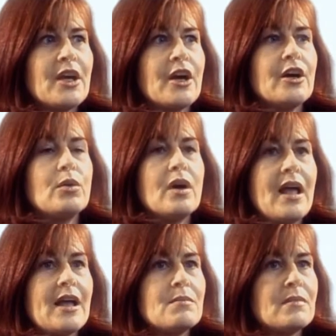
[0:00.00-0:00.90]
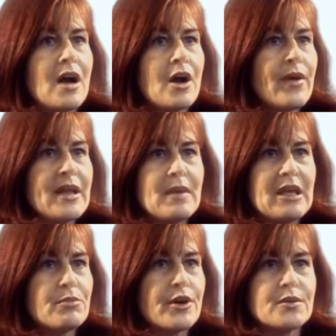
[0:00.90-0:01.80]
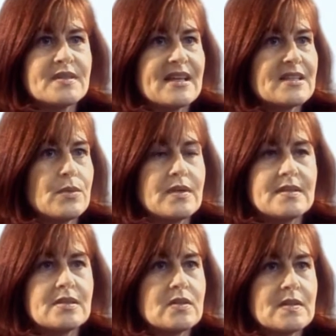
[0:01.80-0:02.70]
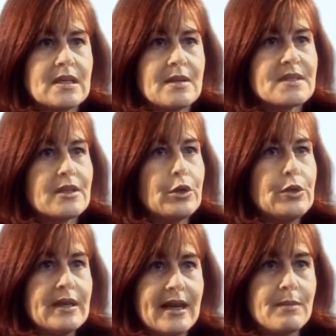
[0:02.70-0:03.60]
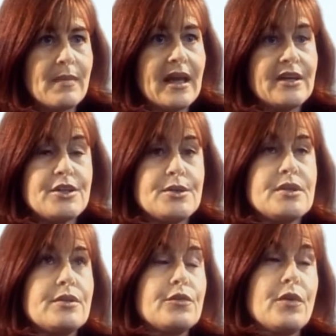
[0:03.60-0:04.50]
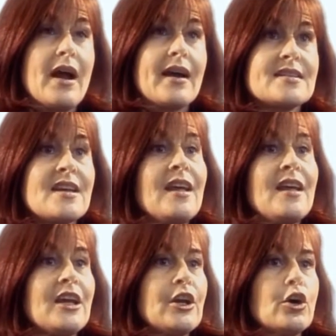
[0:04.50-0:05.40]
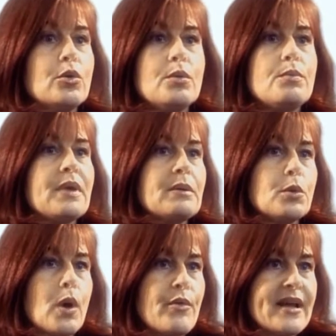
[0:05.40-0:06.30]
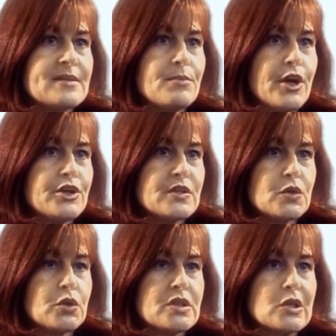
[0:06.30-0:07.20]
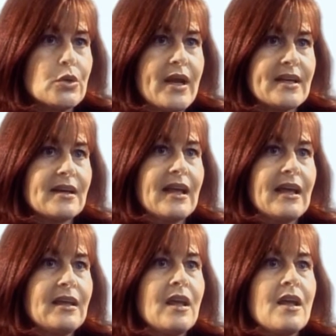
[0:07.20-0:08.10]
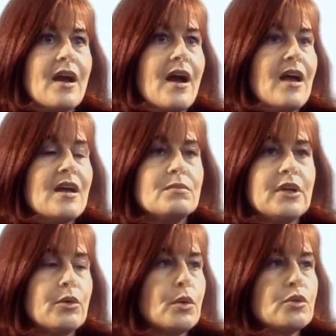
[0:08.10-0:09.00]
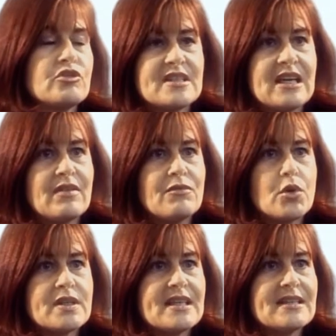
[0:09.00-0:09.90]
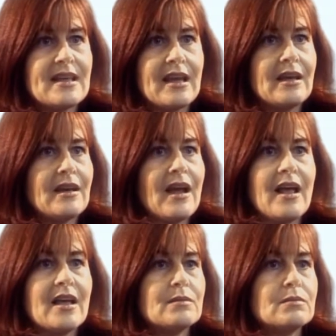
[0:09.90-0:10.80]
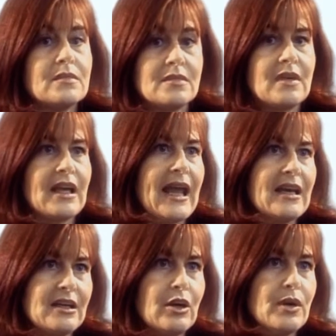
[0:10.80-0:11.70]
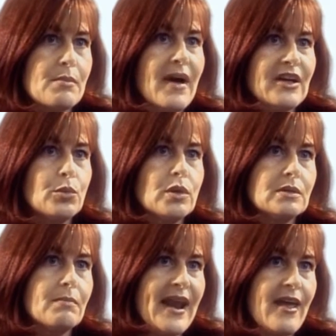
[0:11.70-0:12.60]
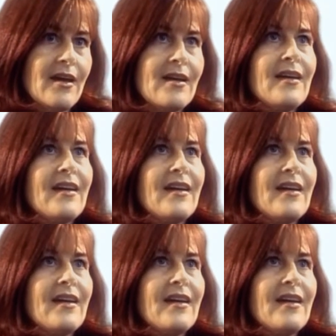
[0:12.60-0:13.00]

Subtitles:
ago, our AP process was just an absolute nightmare due to the fact, people weren't raising purchase orders correctly. We would receive invoices in, again, in a manual manner,